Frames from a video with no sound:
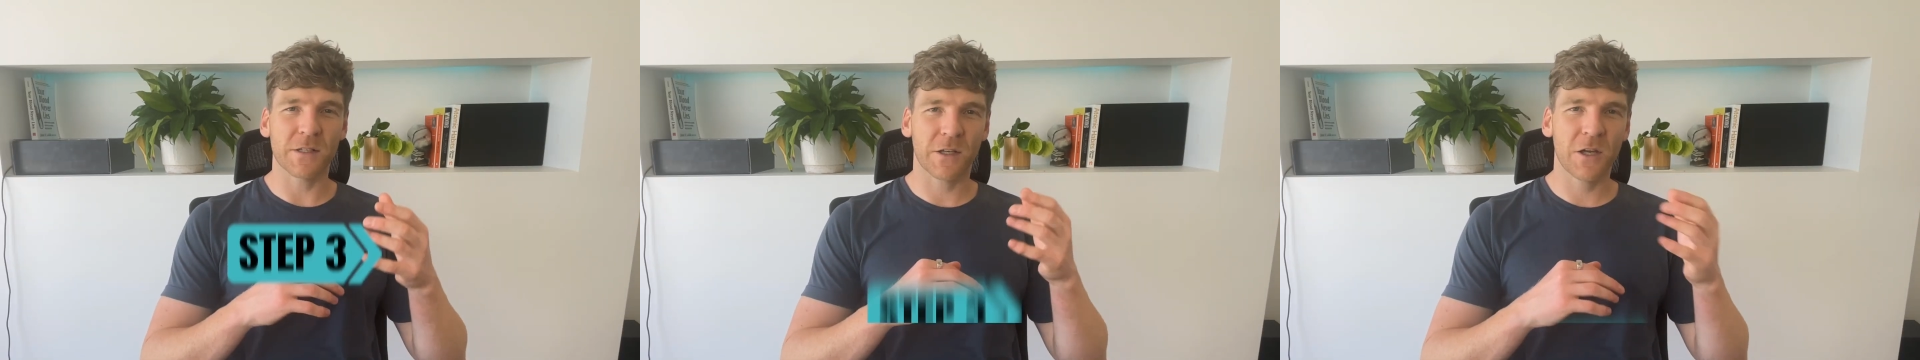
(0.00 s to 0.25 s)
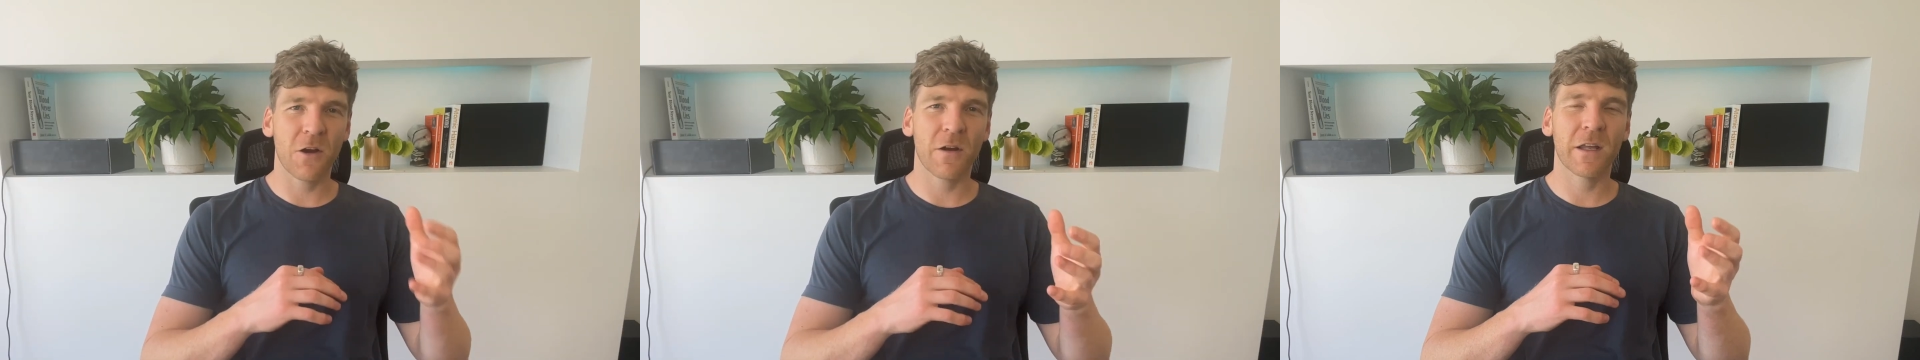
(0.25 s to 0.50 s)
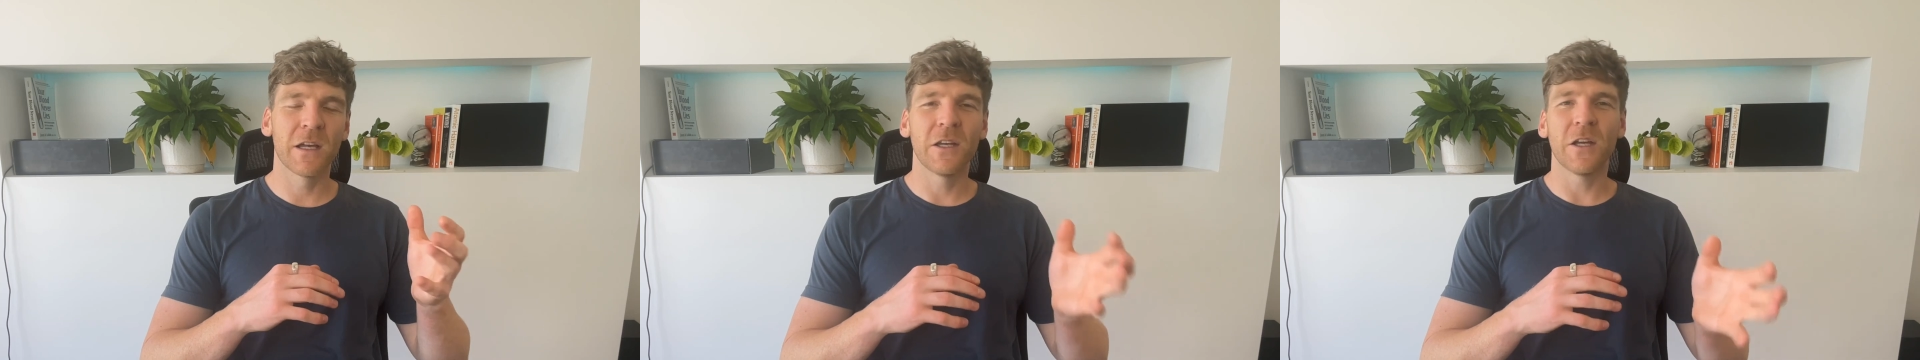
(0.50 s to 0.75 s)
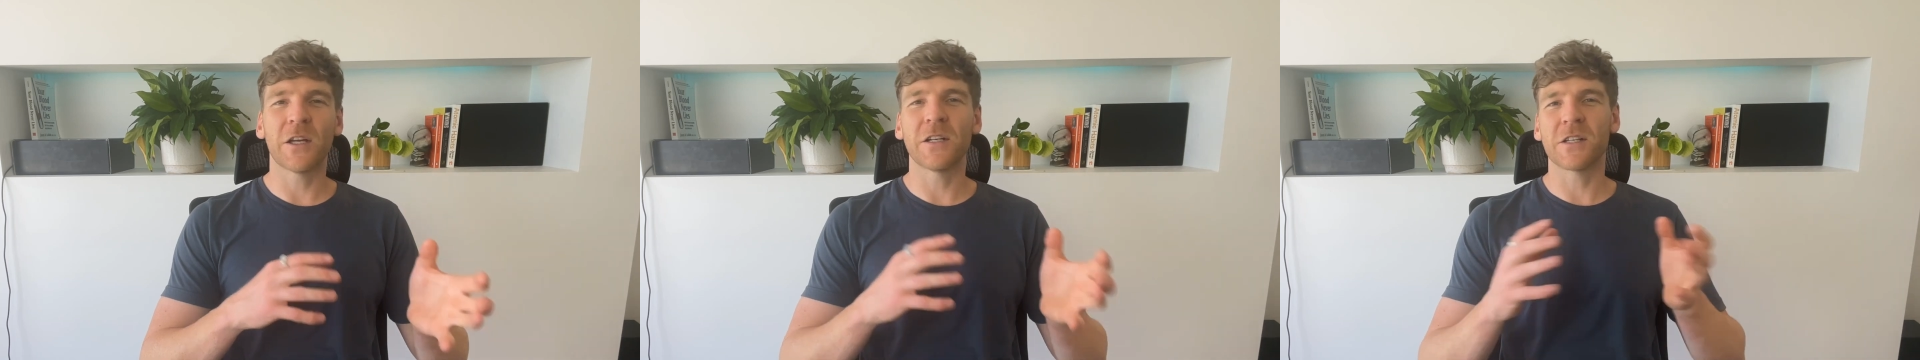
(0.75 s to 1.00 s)
occurring,
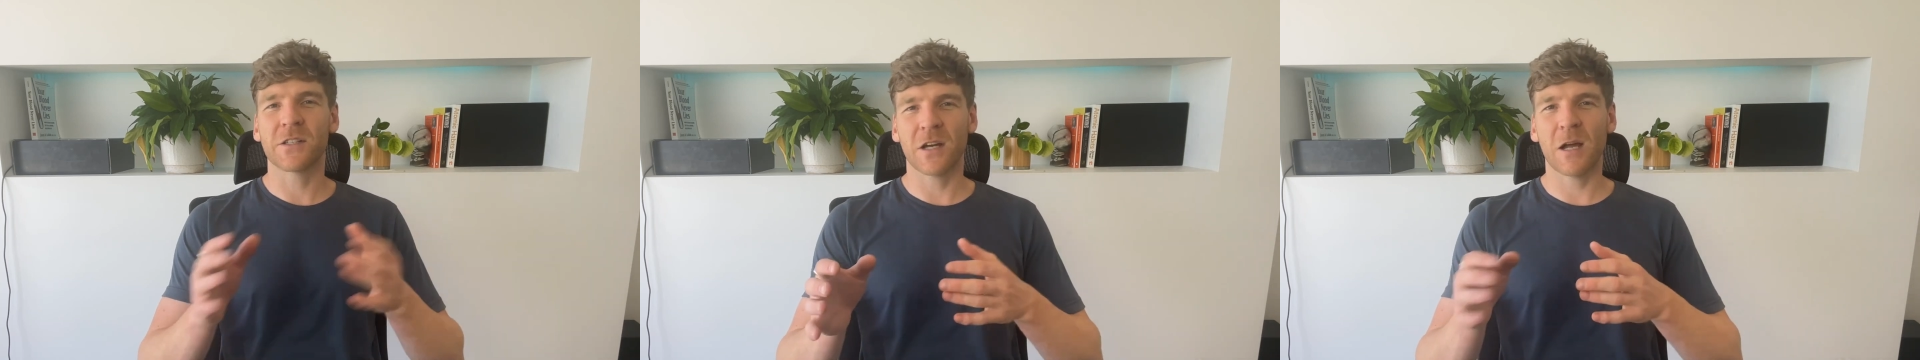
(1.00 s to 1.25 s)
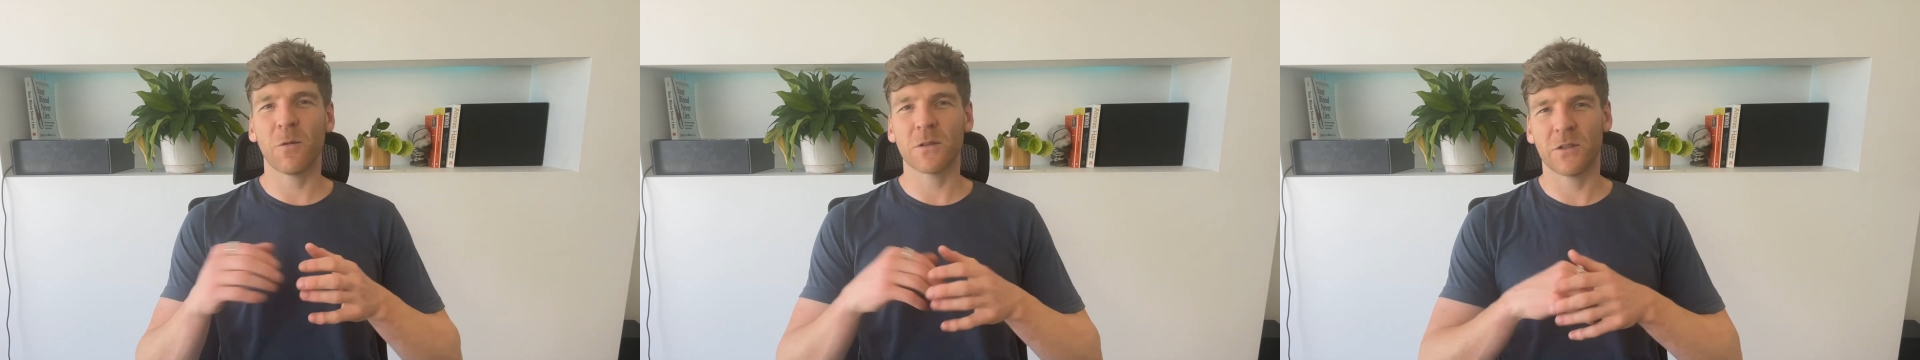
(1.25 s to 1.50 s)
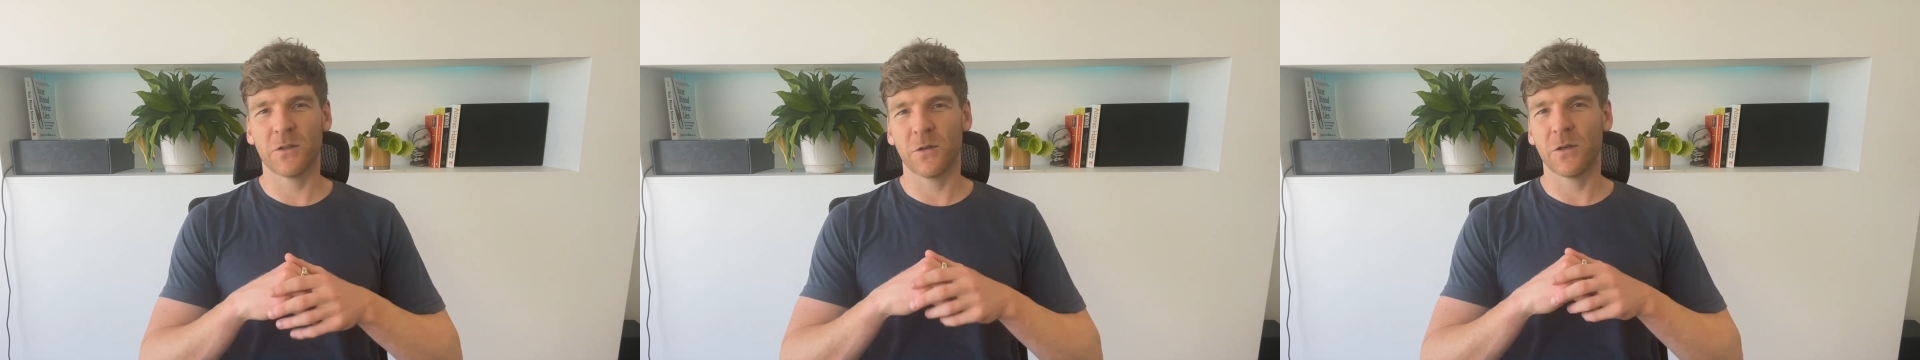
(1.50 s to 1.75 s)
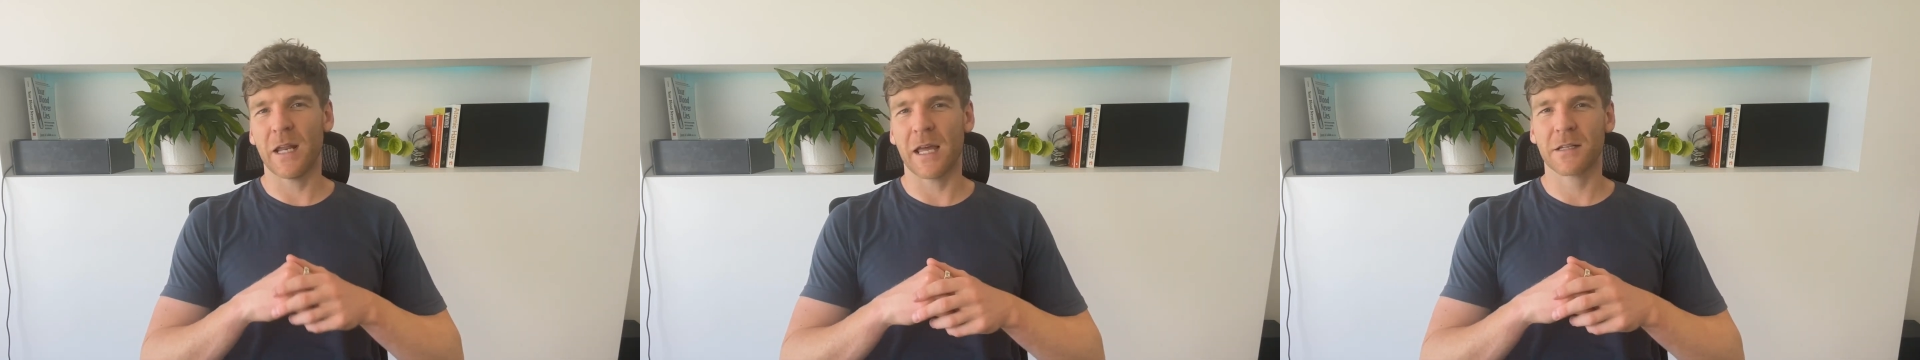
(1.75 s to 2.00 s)
you can decide what to
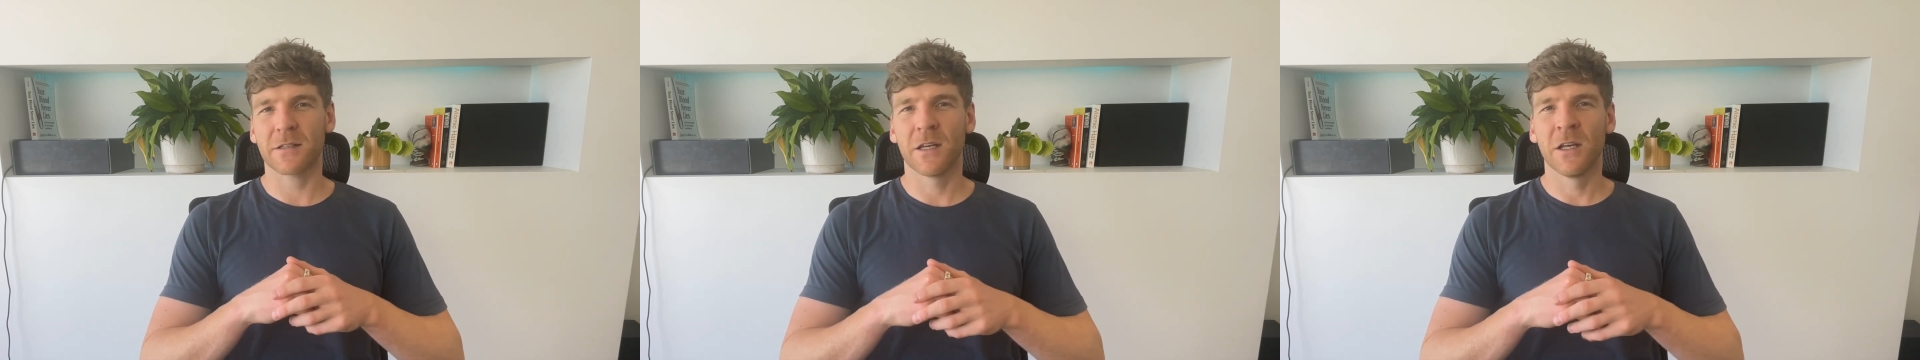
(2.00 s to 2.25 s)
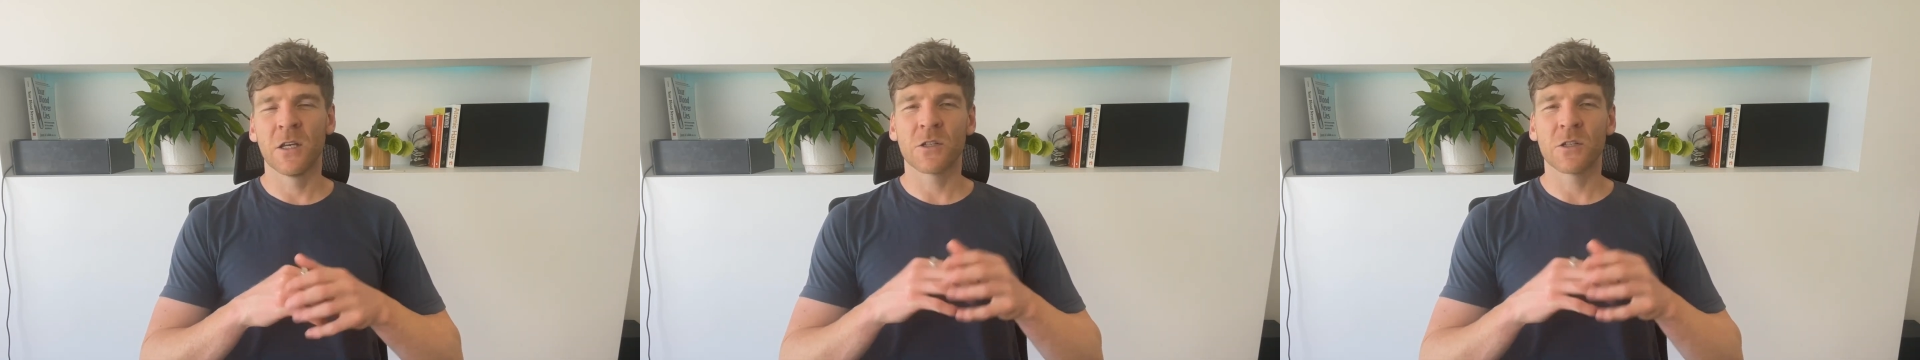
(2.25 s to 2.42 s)
do next.